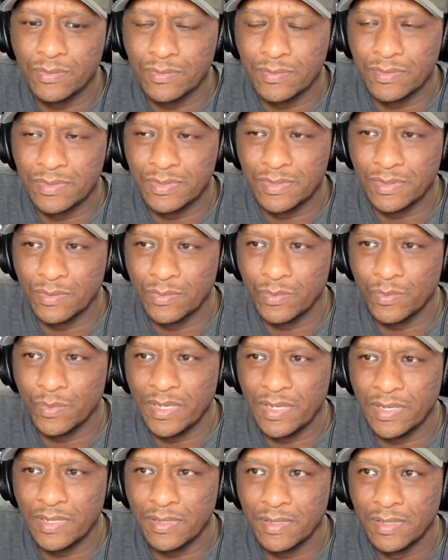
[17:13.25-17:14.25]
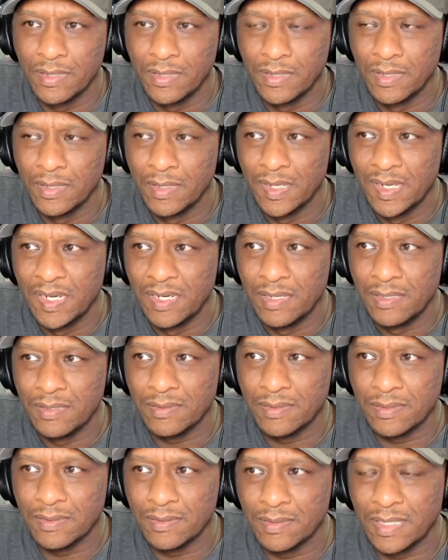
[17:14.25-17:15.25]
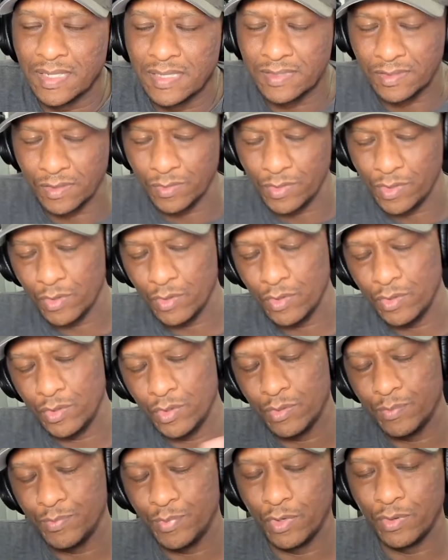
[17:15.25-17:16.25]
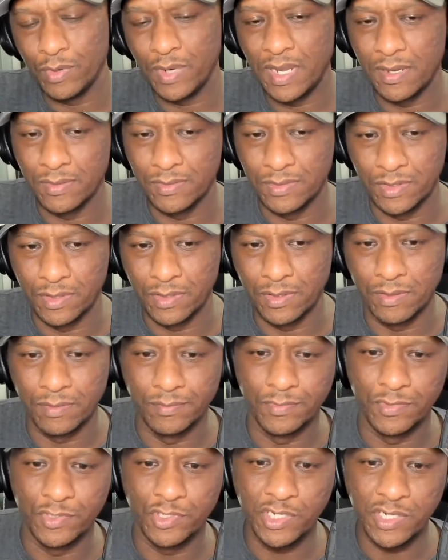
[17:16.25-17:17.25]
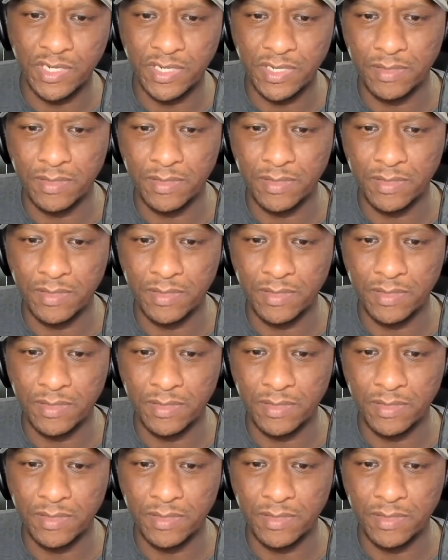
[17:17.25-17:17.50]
So when, your pronouns are she/they.